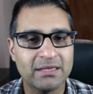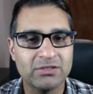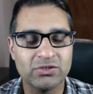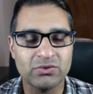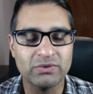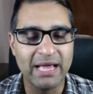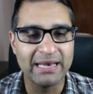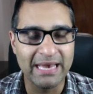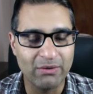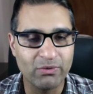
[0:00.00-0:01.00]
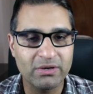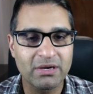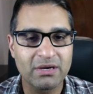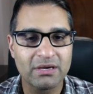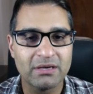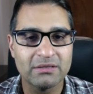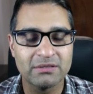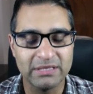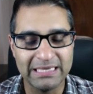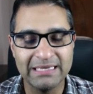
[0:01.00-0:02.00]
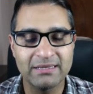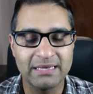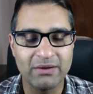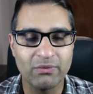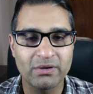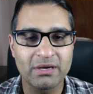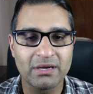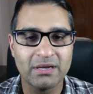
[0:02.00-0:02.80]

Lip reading: to that network, to the ETH network,